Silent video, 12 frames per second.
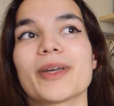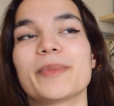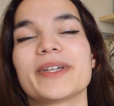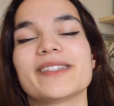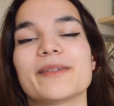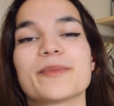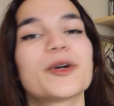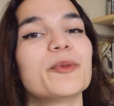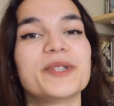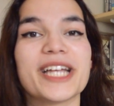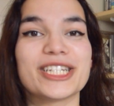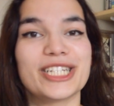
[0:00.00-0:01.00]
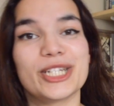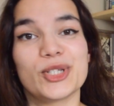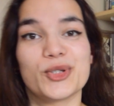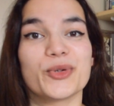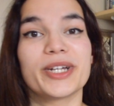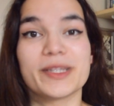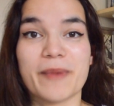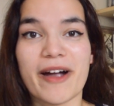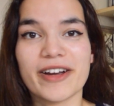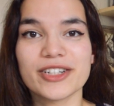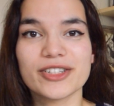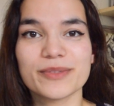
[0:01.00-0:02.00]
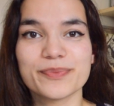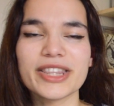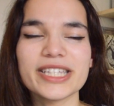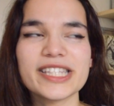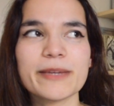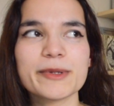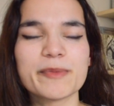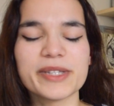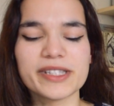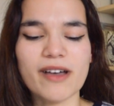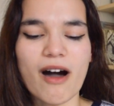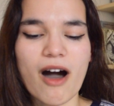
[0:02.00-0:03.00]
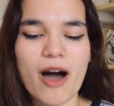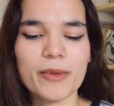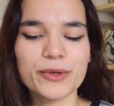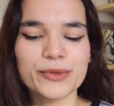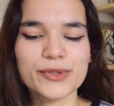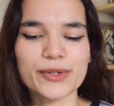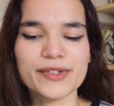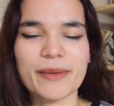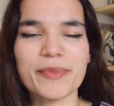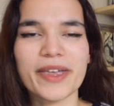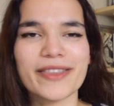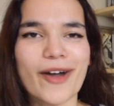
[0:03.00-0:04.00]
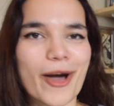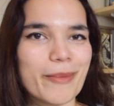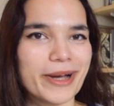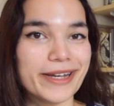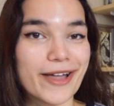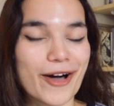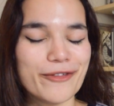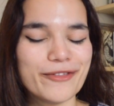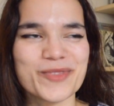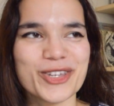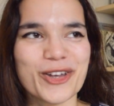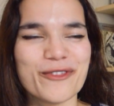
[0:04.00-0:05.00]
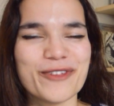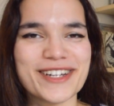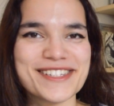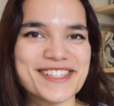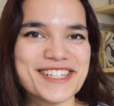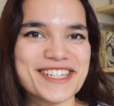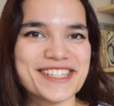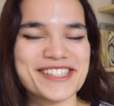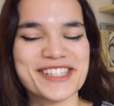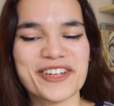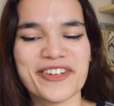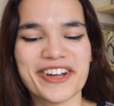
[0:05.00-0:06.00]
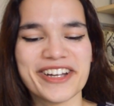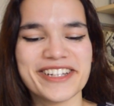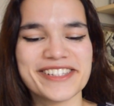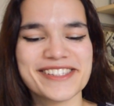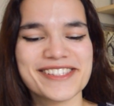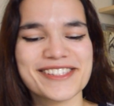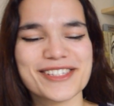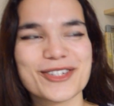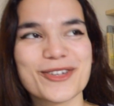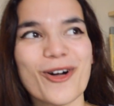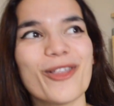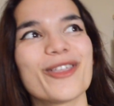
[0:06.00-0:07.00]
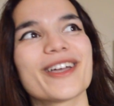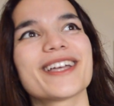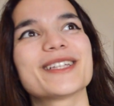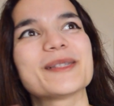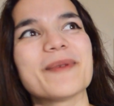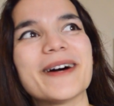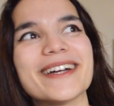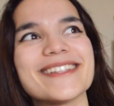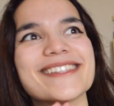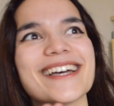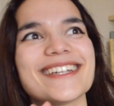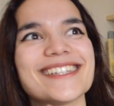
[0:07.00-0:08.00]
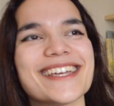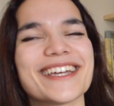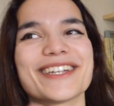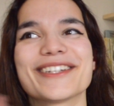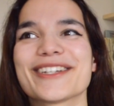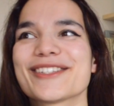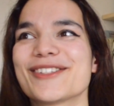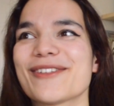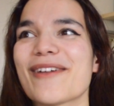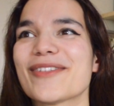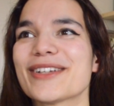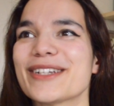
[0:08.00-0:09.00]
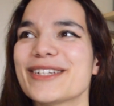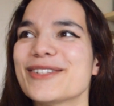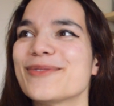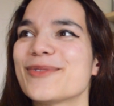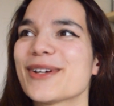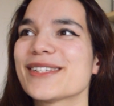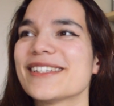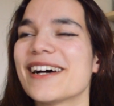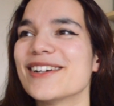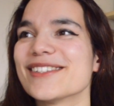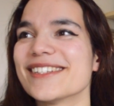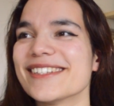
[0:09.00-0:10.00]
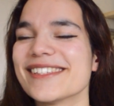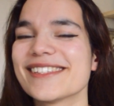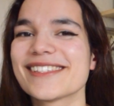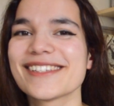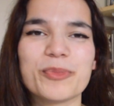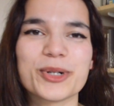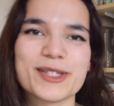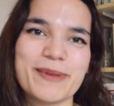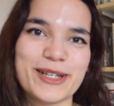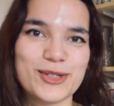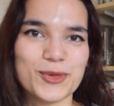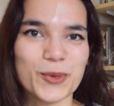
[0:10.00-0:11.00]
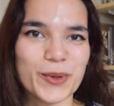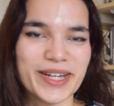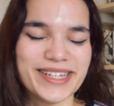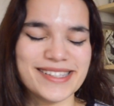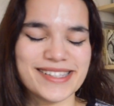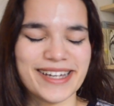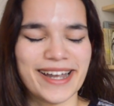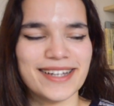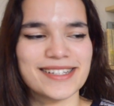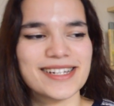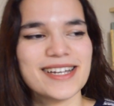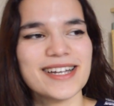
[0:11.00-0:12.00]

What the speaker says: because it could potentially destroy his marriage. This seems bizarre, but also something that I might love. You know, fantasy, secrets, gothic inspired setting and extravagantly dressed houses, books about stories and